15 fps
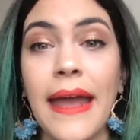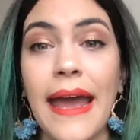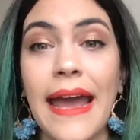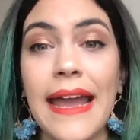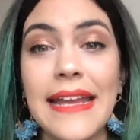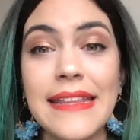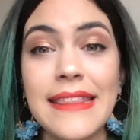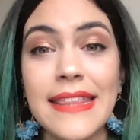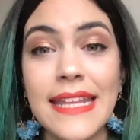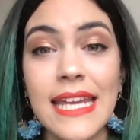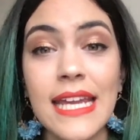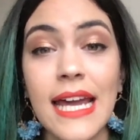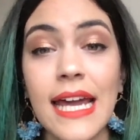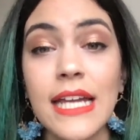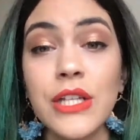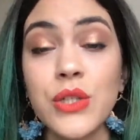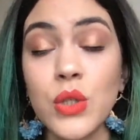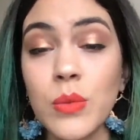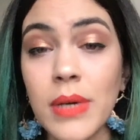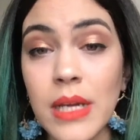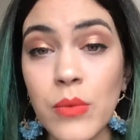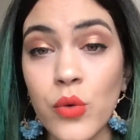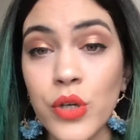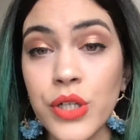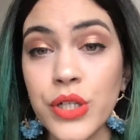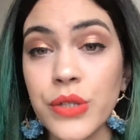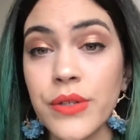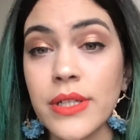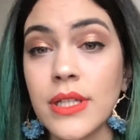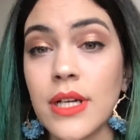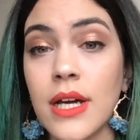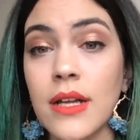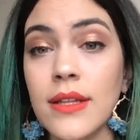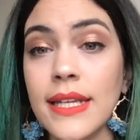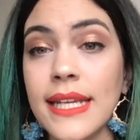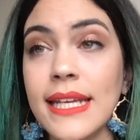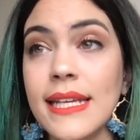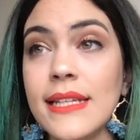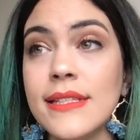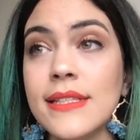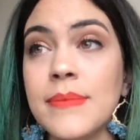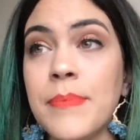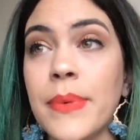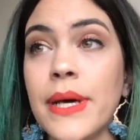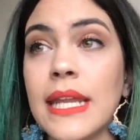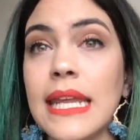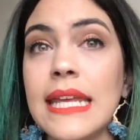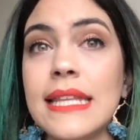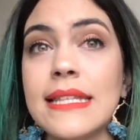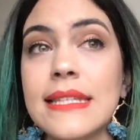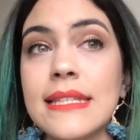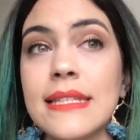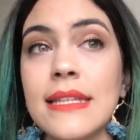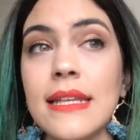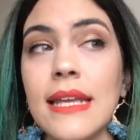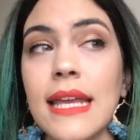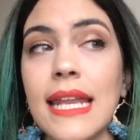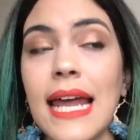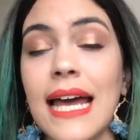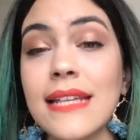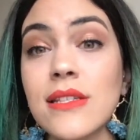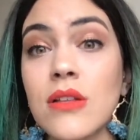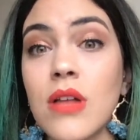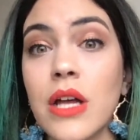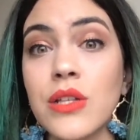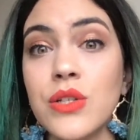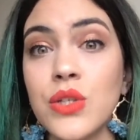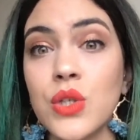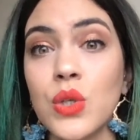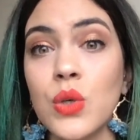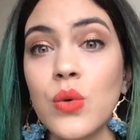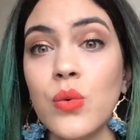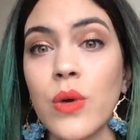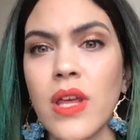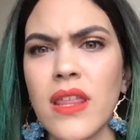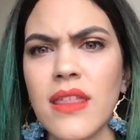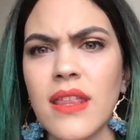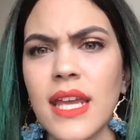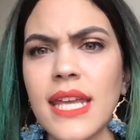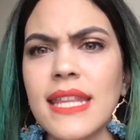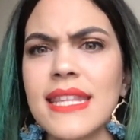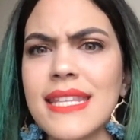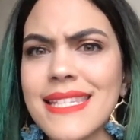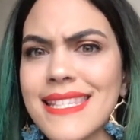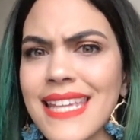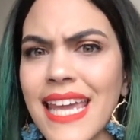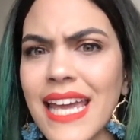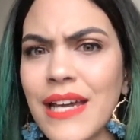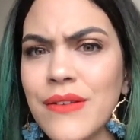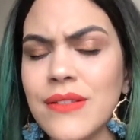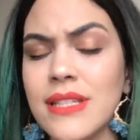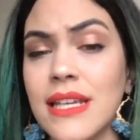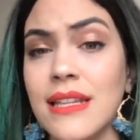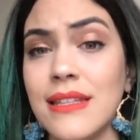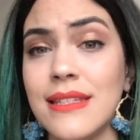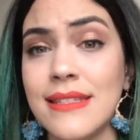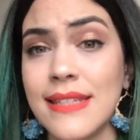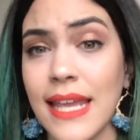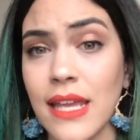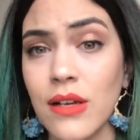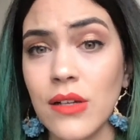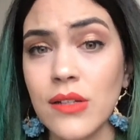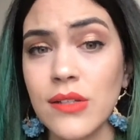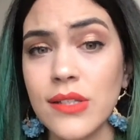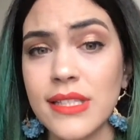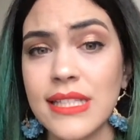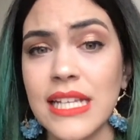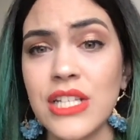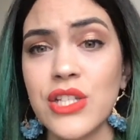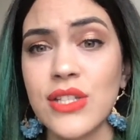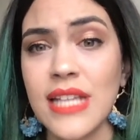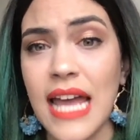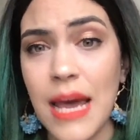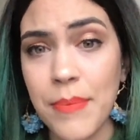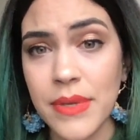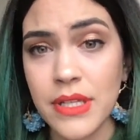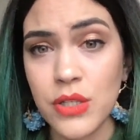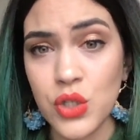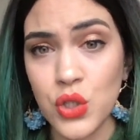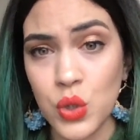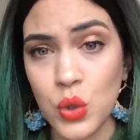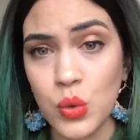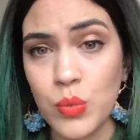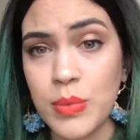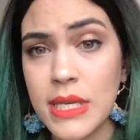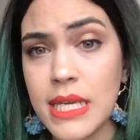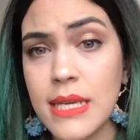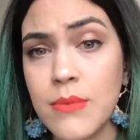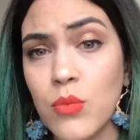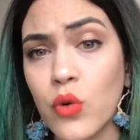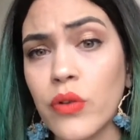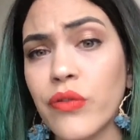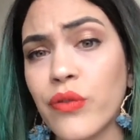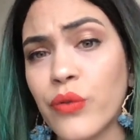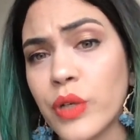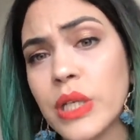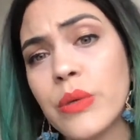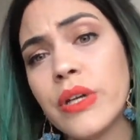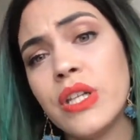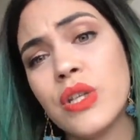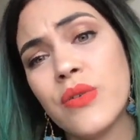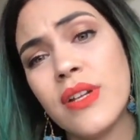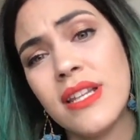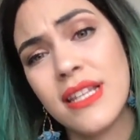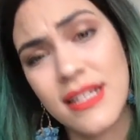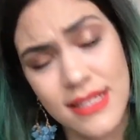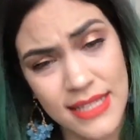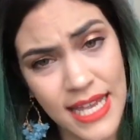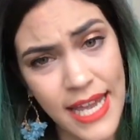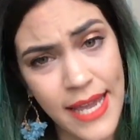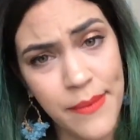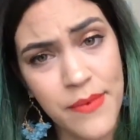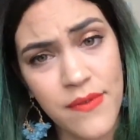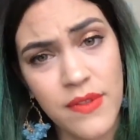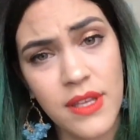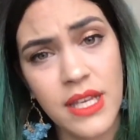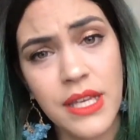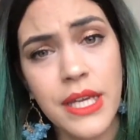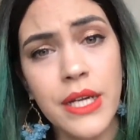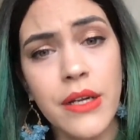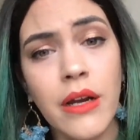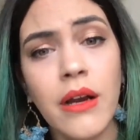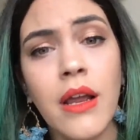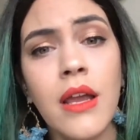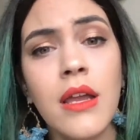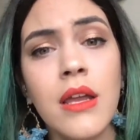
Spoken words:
I think I do buy more during the holidays, but it has a lot to do with like discounts and sales. They just happen to be more frequent during this time of the year.